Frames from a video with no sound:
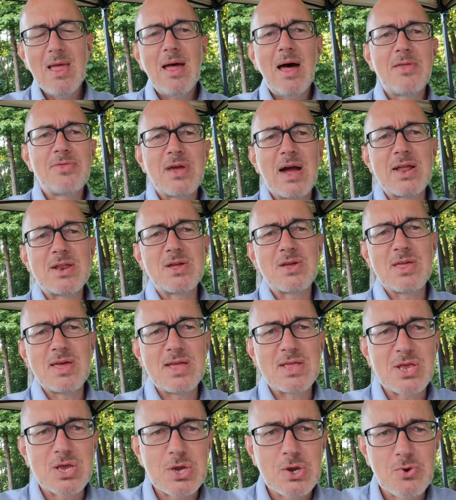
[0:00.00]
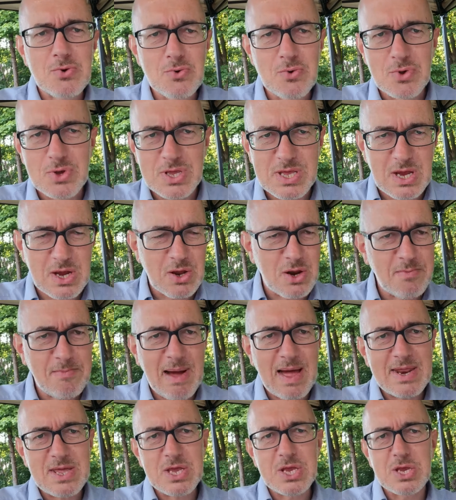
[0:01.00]
And the idea that in schools they're going to
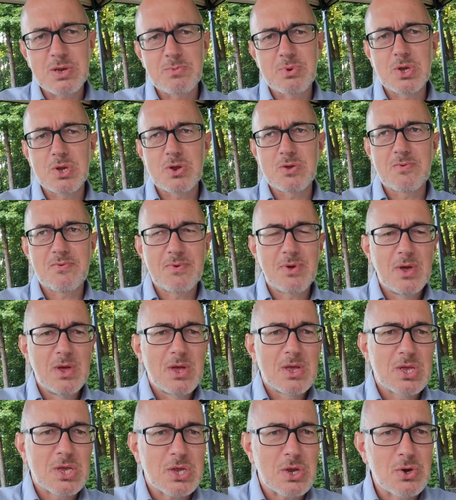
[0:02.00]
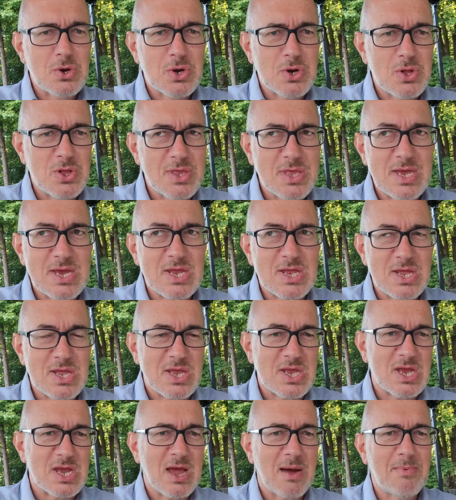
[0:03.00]
manage some sort of social
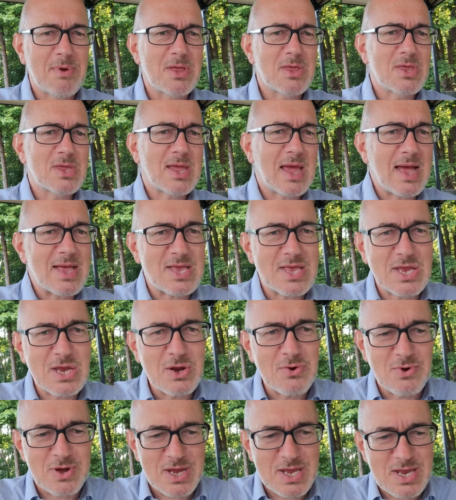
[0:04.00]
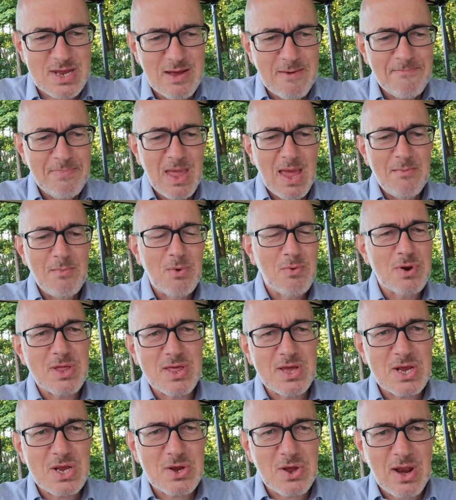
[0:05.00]
distancing, I mean, get serious. I mean, what are
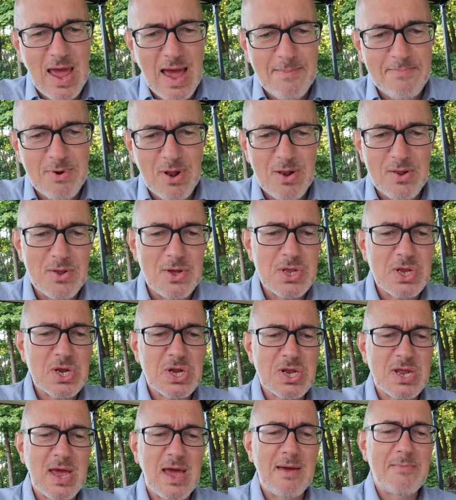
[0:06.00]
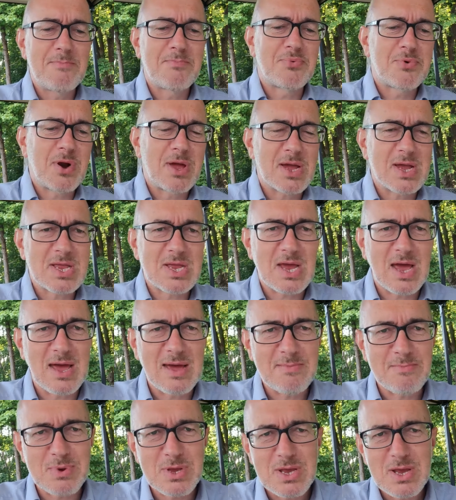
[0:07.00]
the things going to happen at lunchtime, break
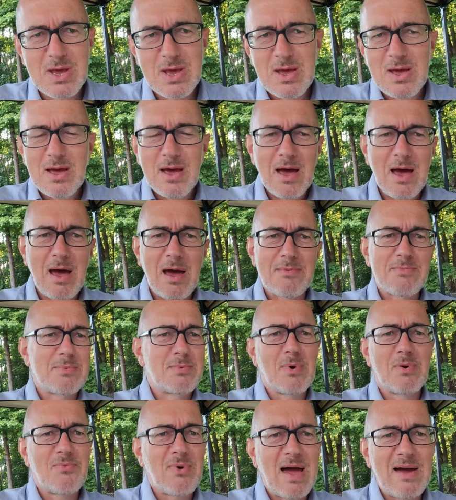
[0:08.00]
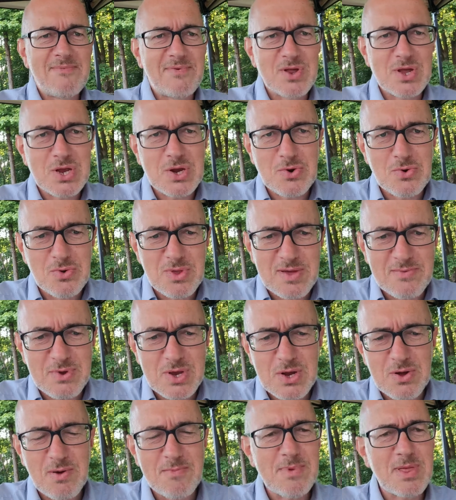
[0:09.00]
times, arriving at school, leaving
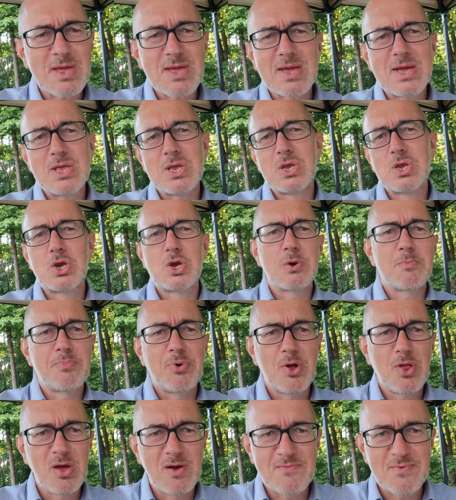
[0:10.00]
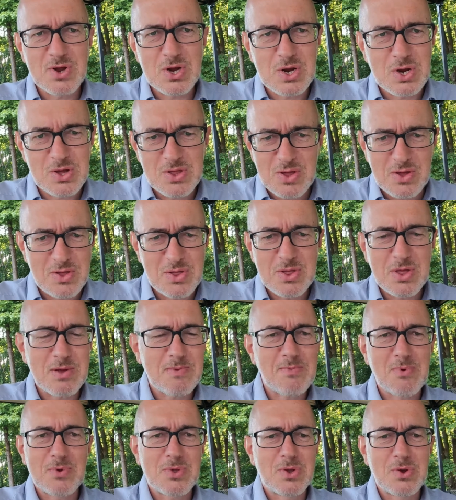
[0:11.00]
school? I mean, the kids jump all over each other and they're
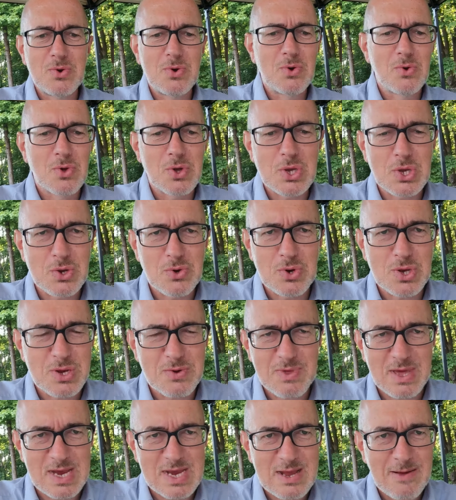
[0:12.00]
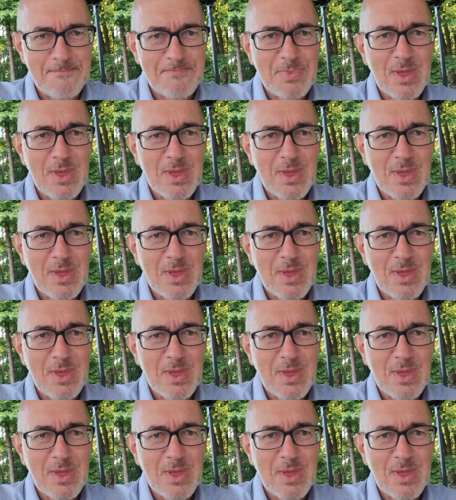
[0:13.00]
doing all sorts of things.